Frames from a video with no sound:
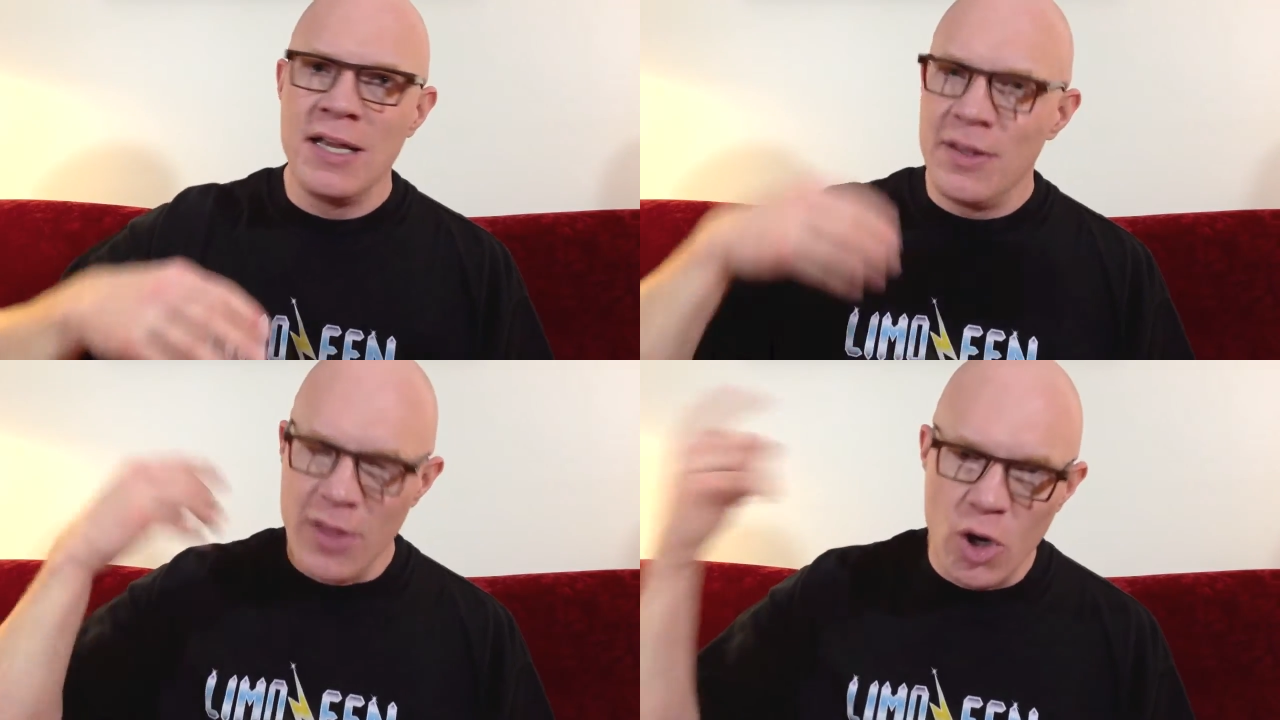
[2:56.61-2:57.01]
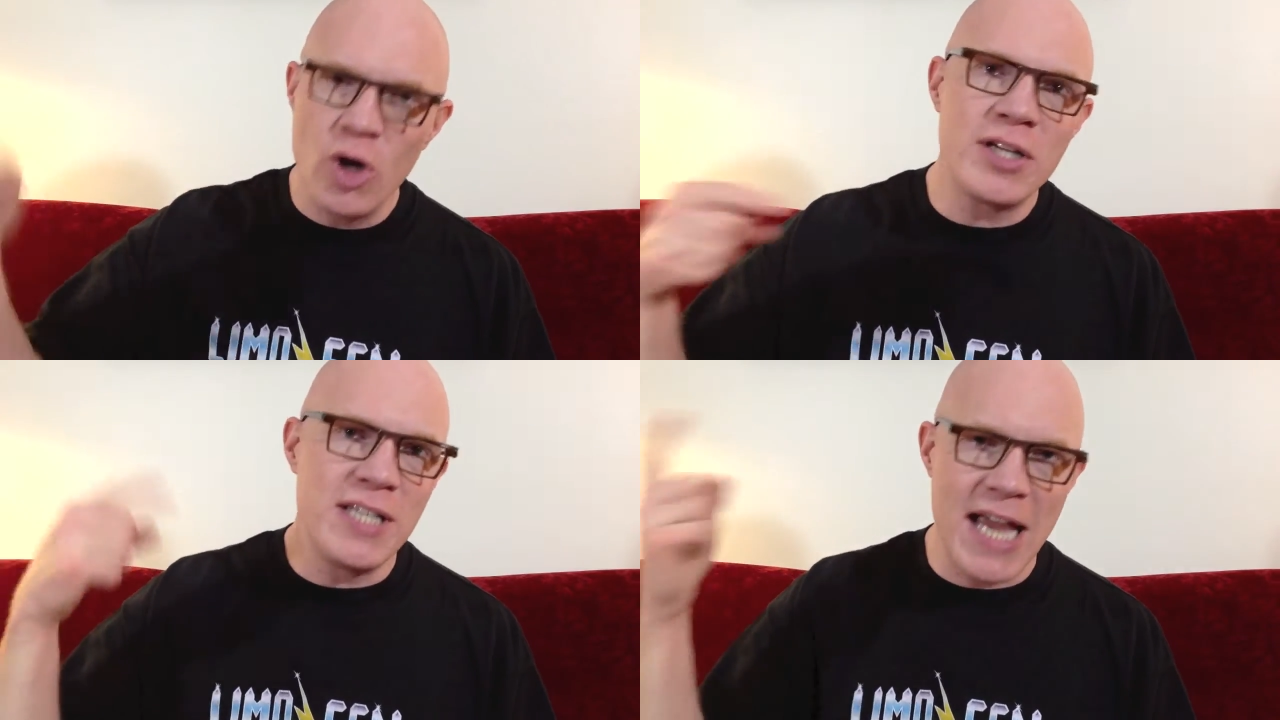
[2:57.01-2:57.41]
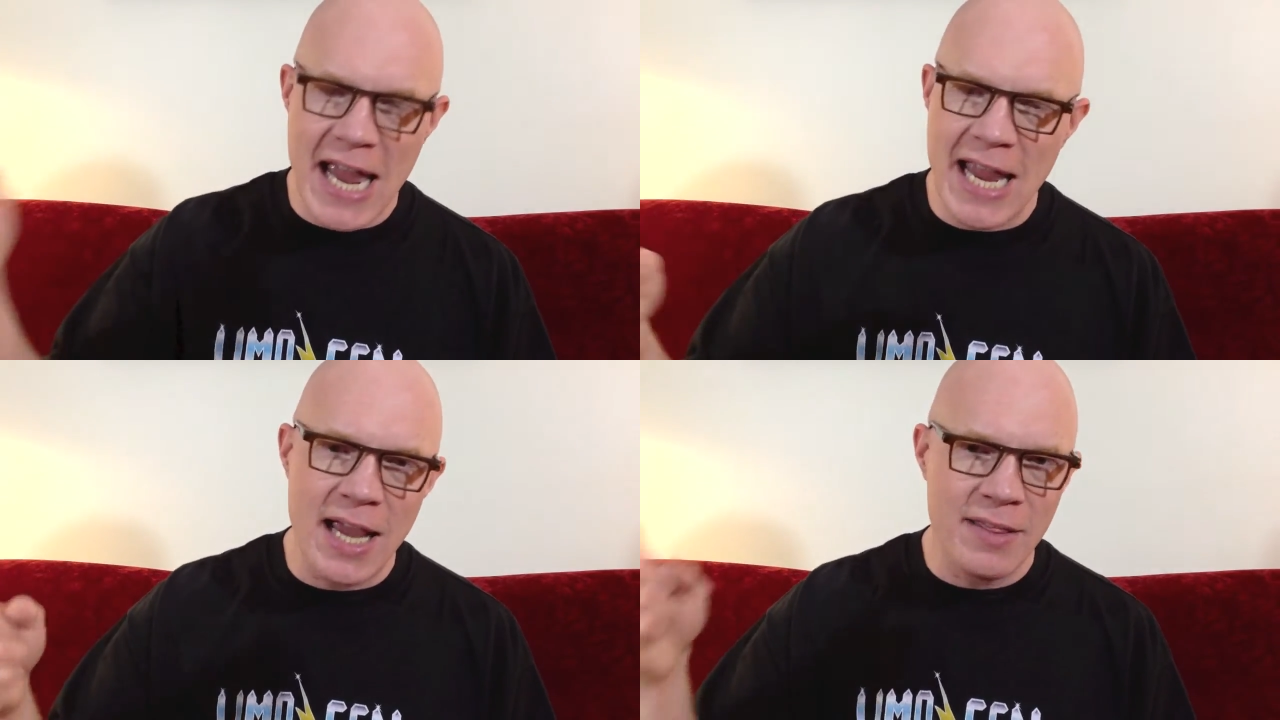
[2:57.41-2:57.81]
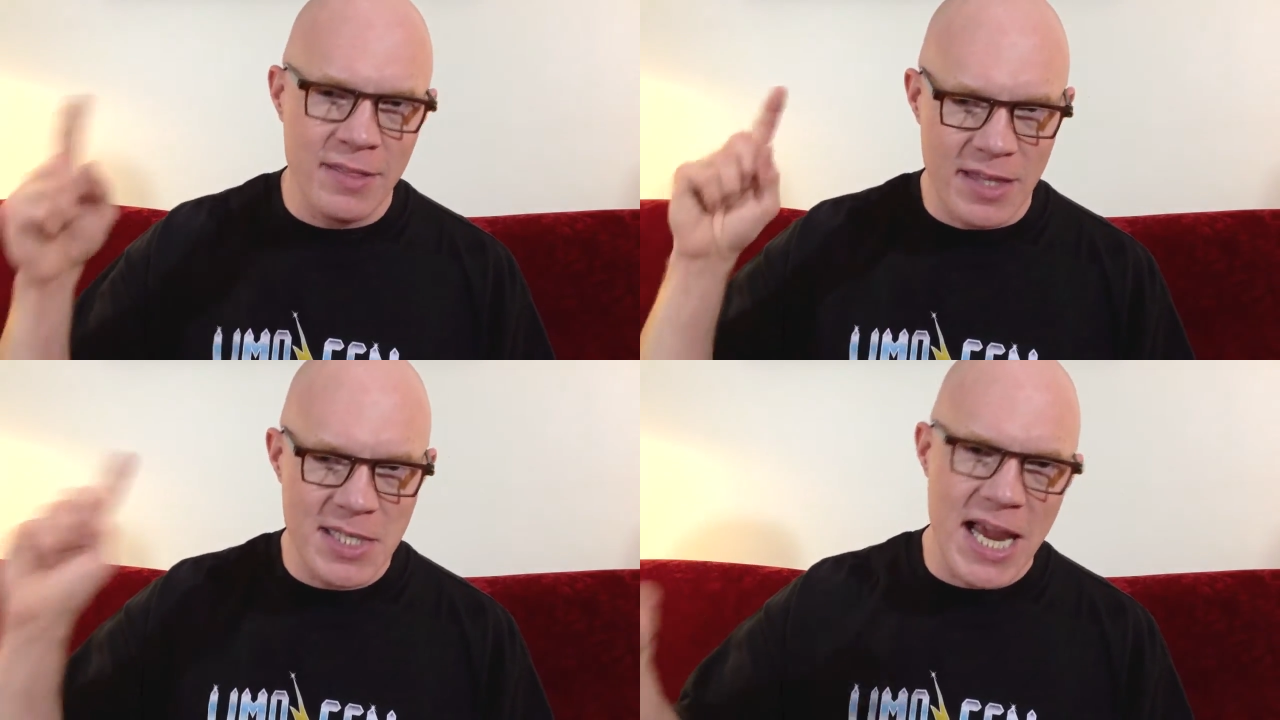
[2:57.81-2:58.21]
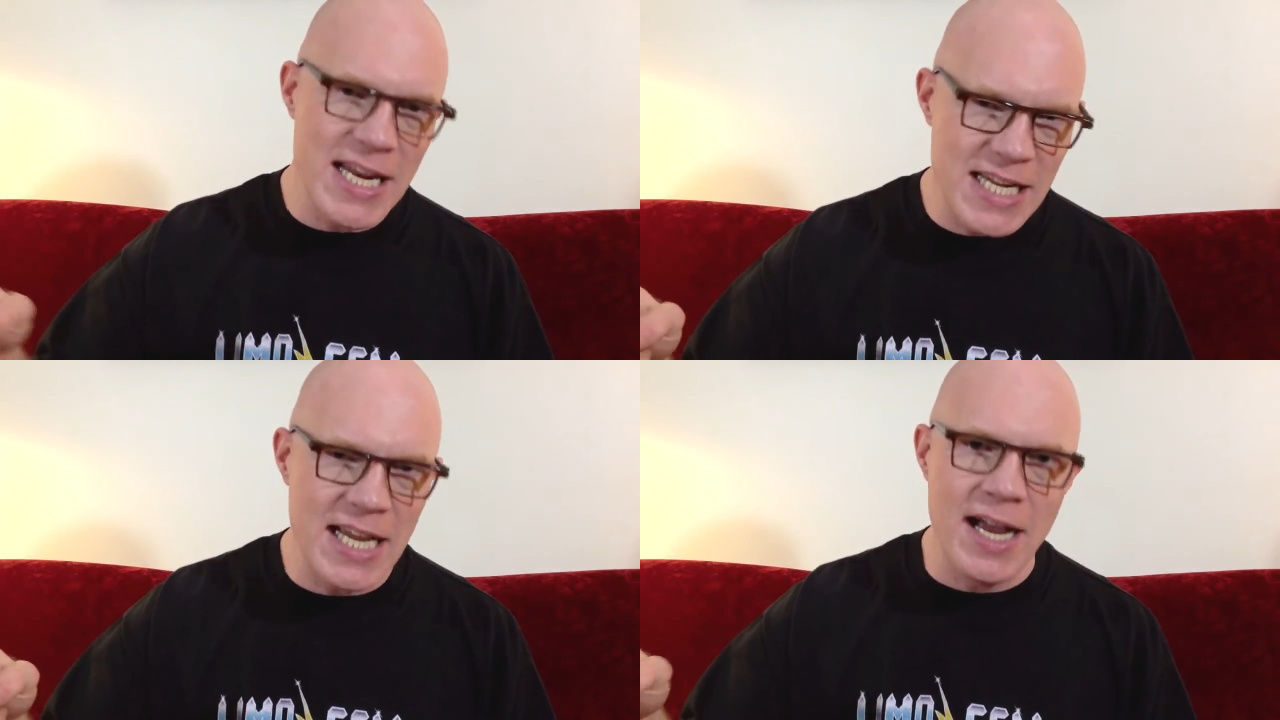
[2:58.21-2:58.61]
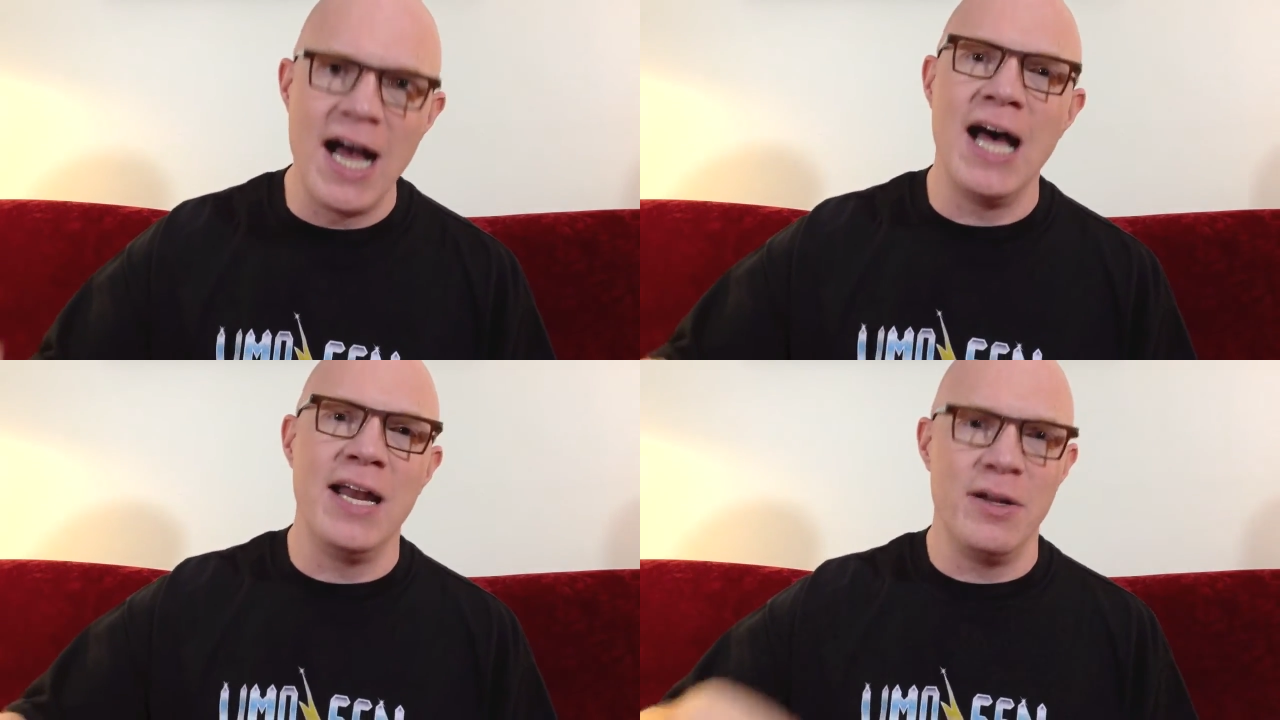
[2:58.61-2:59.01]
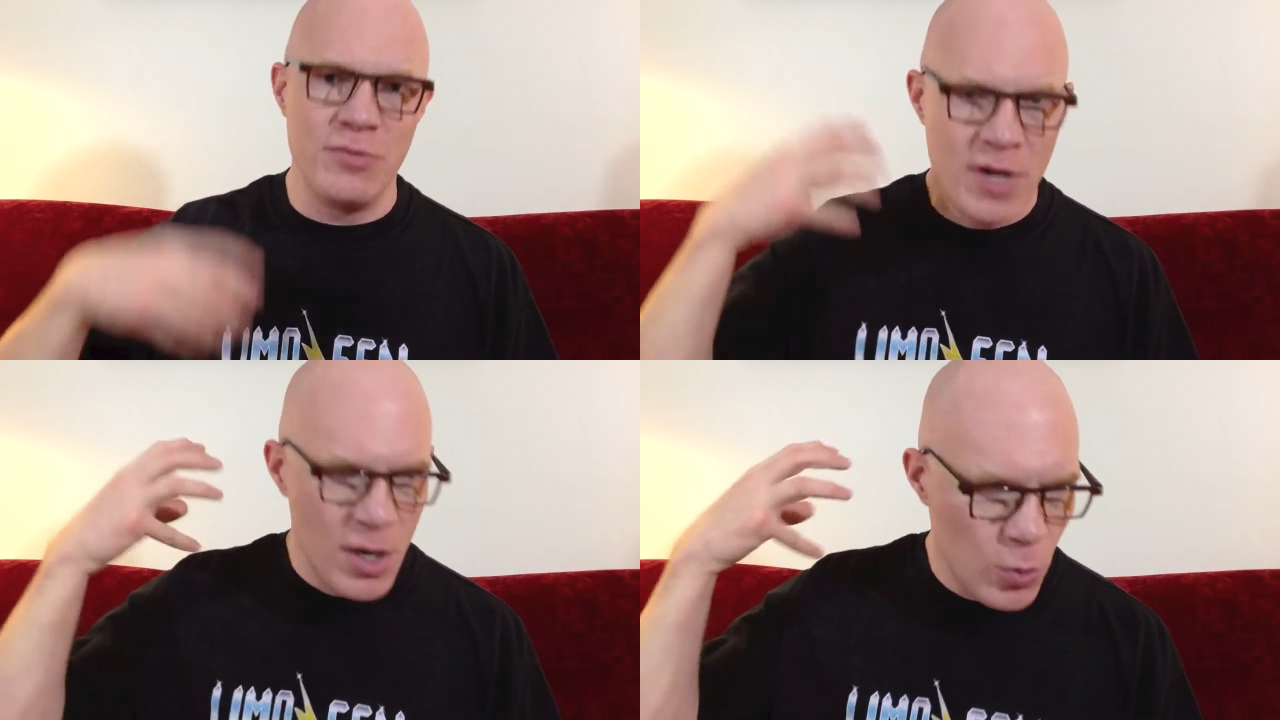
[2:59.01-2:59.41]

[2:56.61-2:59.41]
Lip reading: the hook to hang this idea on of